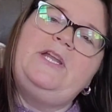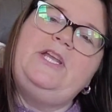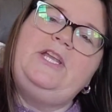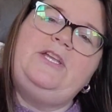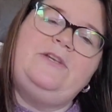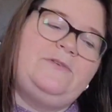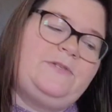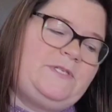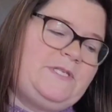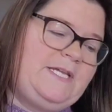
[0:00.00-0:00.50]
going to
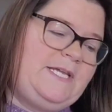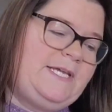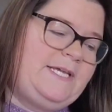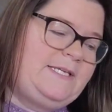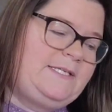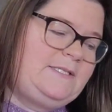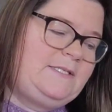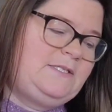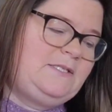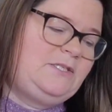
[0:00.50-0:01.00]
use
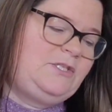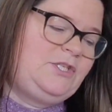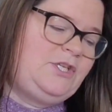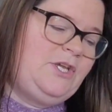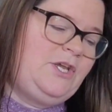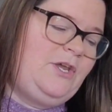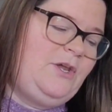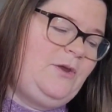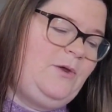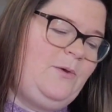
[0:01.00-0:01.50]
this
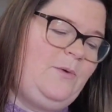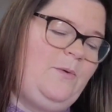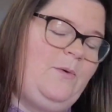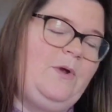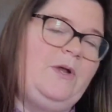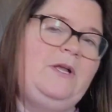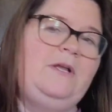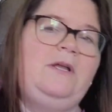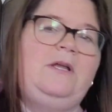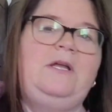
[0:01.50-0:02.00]
to
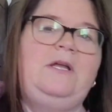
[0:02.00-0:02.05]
